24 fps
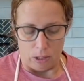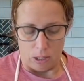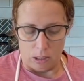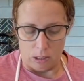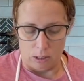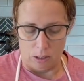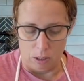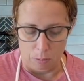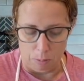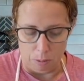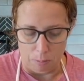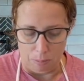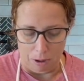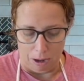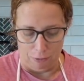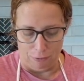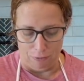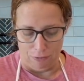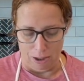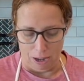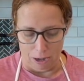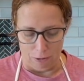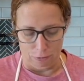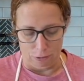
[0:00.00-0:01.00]
Some of my
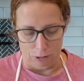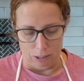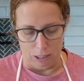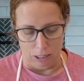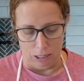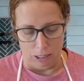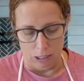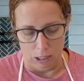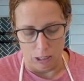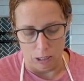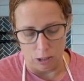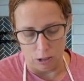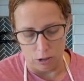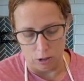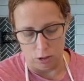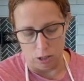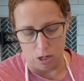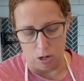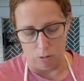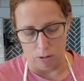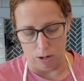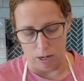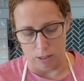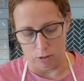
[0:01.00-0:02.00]
favorite
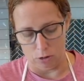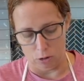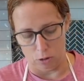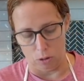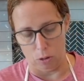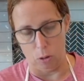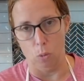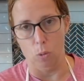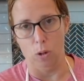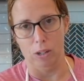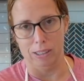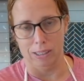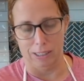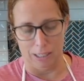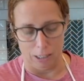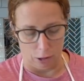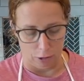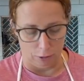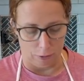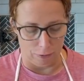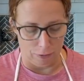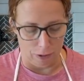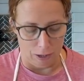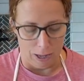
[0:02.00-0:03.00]
donuts are the ones that
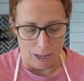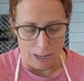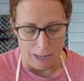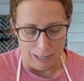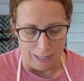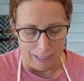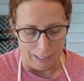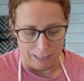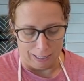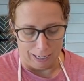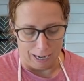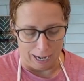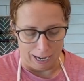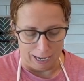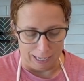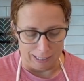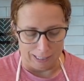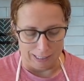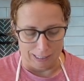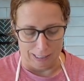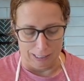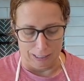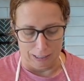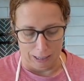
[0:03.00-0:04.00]
are
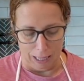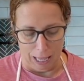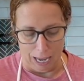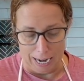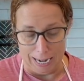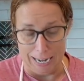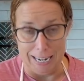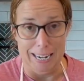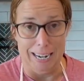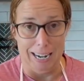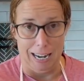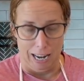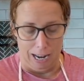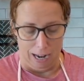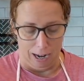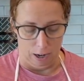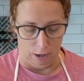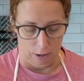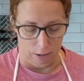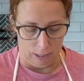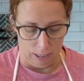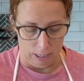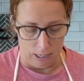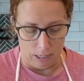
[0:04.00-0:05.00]
nice and light and
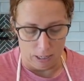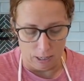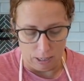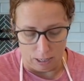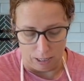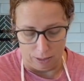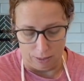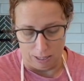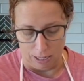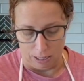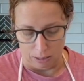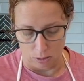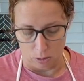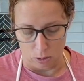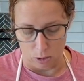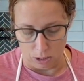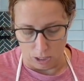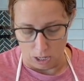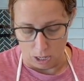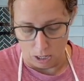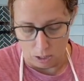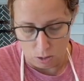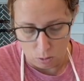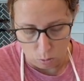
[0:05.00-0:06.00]
airy, and that's
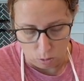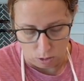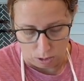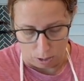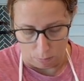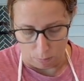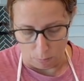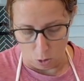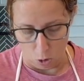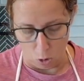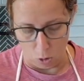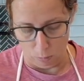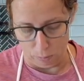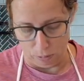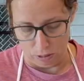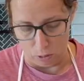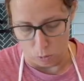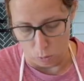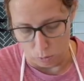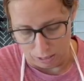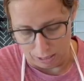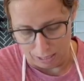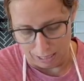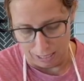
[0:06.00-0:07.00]
kind of what I'm hoping
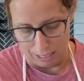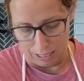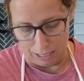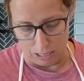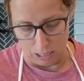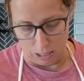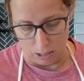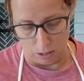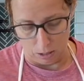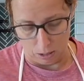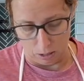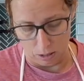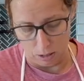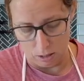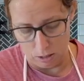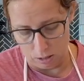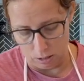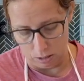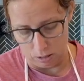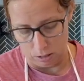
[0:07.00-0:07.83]
we get here.